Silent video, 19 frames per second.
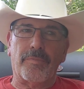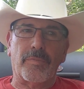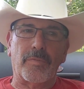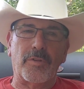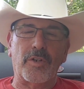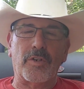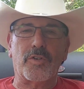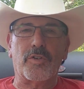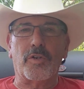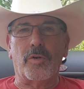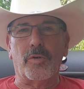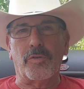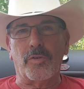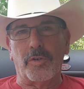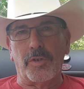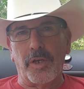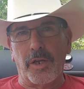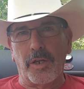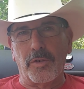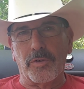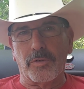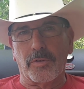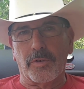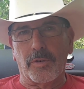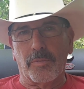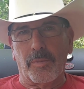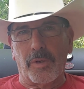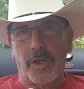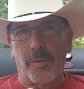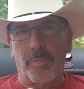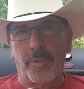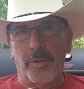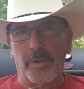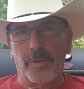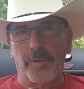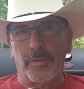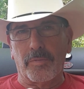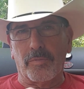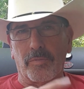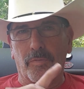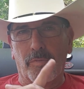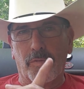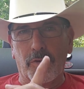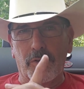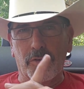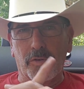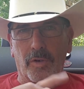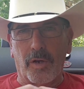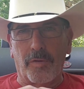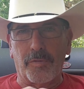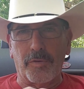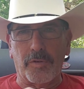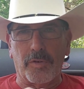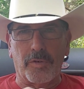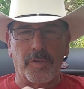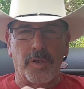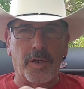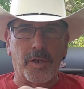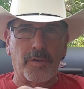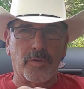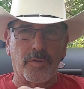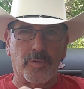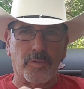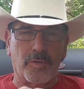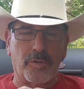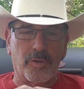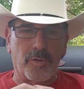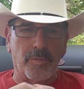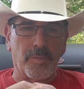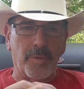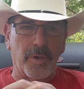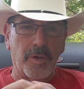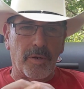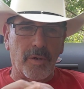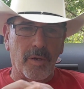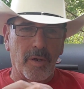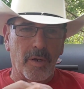This shows a danger, in my opinion. first off, it's a danger to be